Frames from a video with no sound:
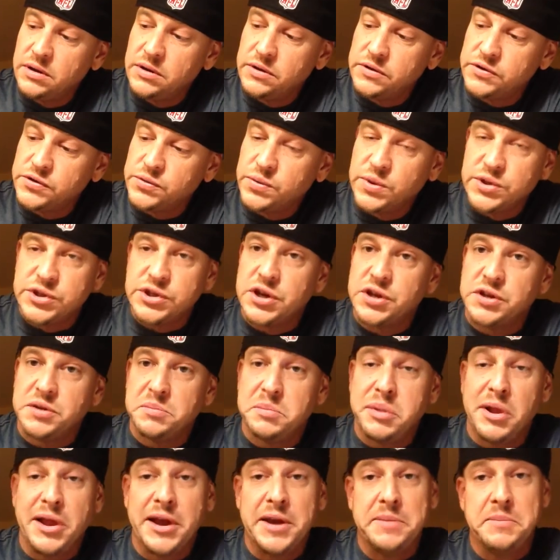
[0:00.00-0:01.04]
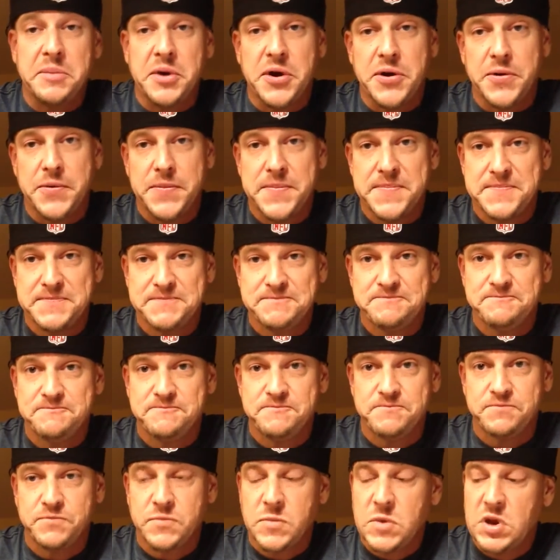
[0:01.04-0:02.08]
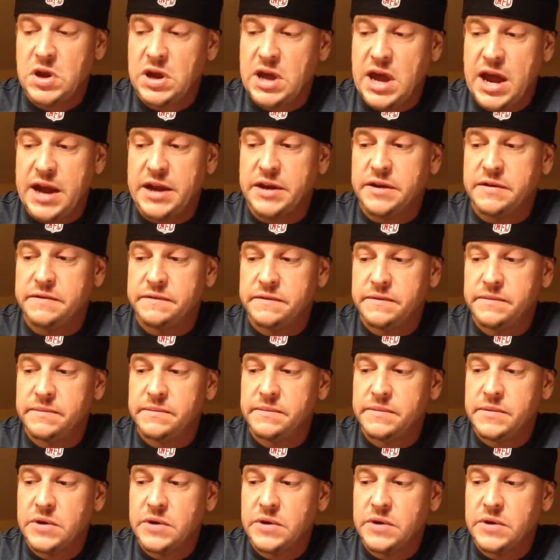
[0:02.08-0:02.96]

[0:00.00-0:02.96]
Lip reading: switch it into plane mode, kind of,